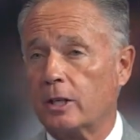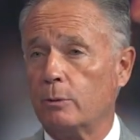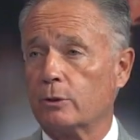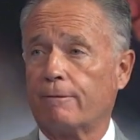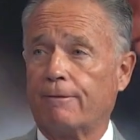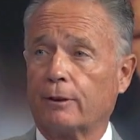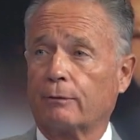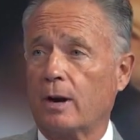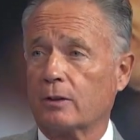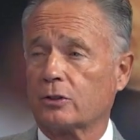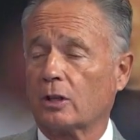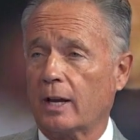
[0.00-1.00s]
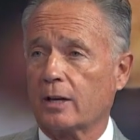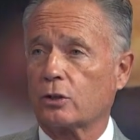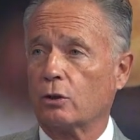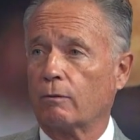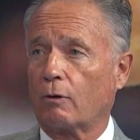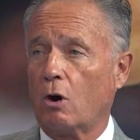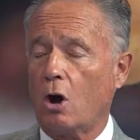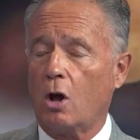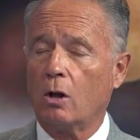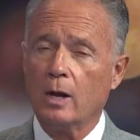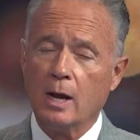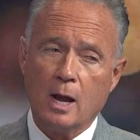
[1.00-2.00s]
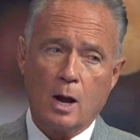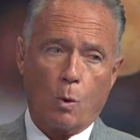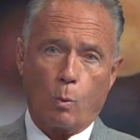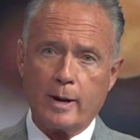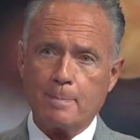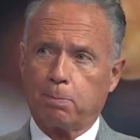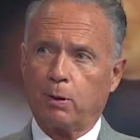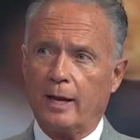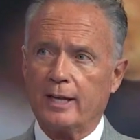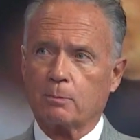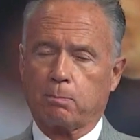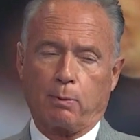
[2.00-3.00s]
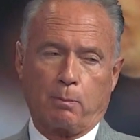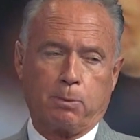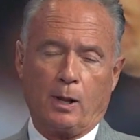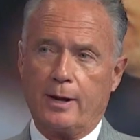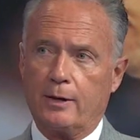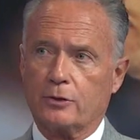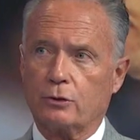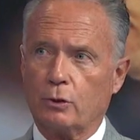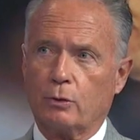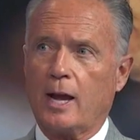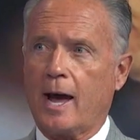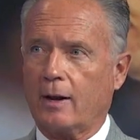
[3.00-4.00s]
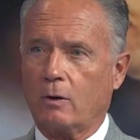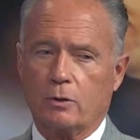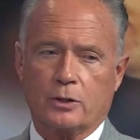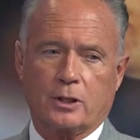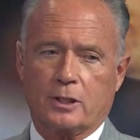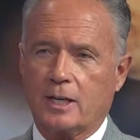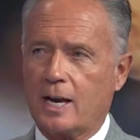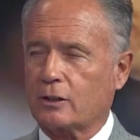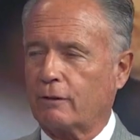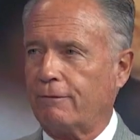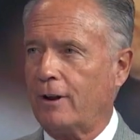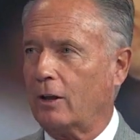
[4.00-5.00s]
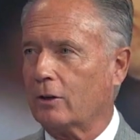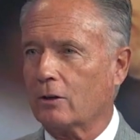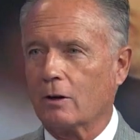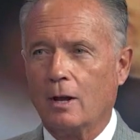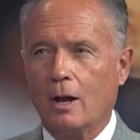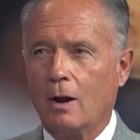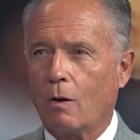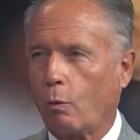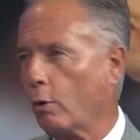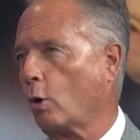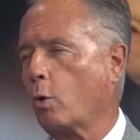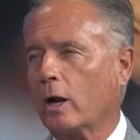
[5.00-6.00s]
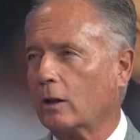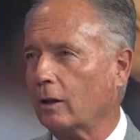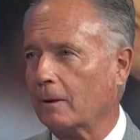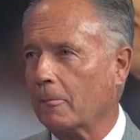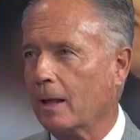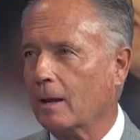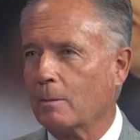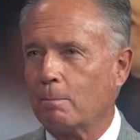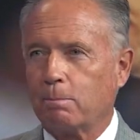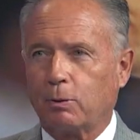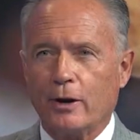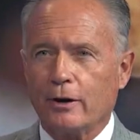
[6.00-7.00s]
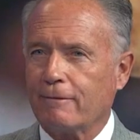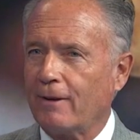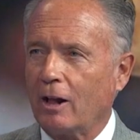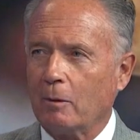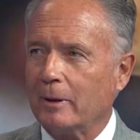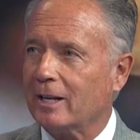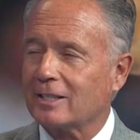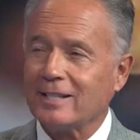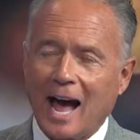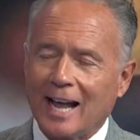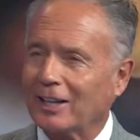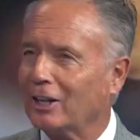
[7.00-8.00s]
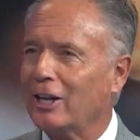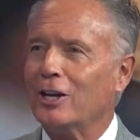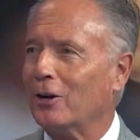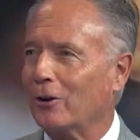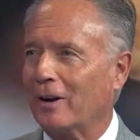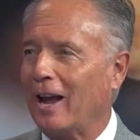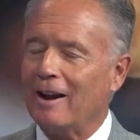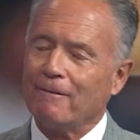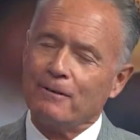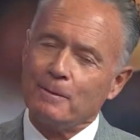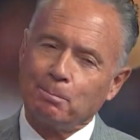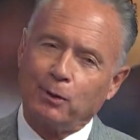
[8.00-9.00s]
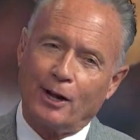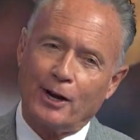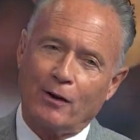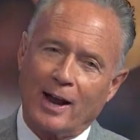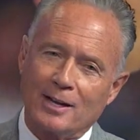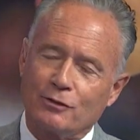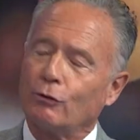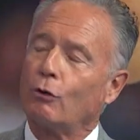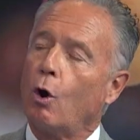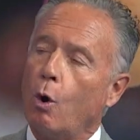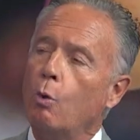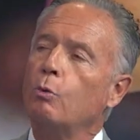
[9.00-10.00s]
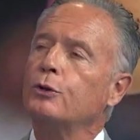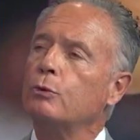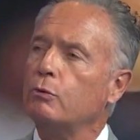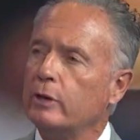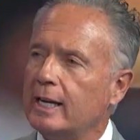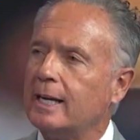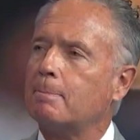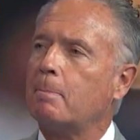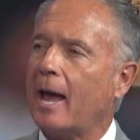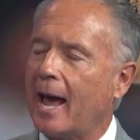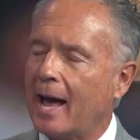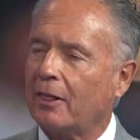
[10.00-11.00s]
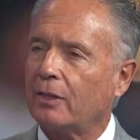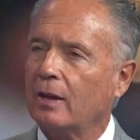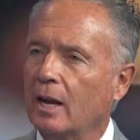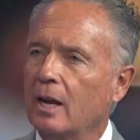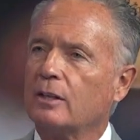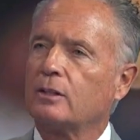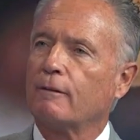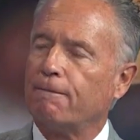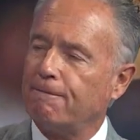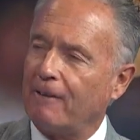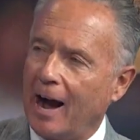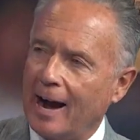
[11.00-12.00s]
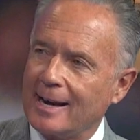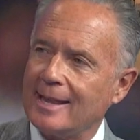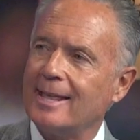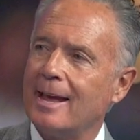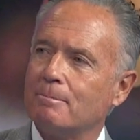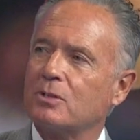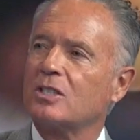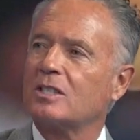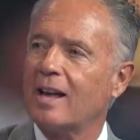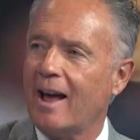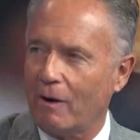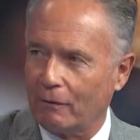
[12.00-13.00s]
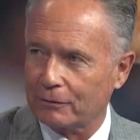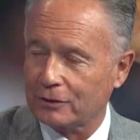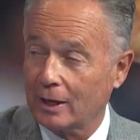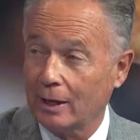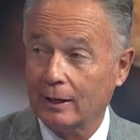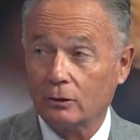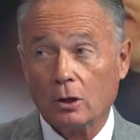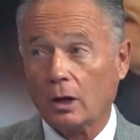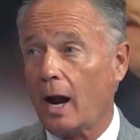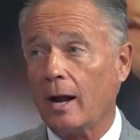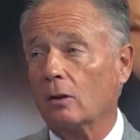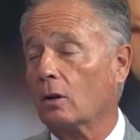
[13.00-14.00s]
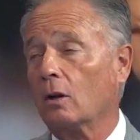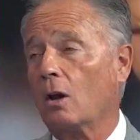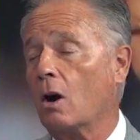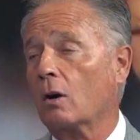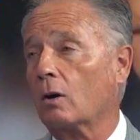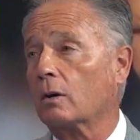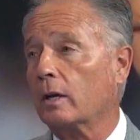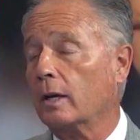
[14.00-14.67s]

He was a fifth round selection overall. We place pro players in two categories success or failure real quickly. Mm. Player development is not linear. Every player has their own unique path to find themselves. It took Kyle a little longer.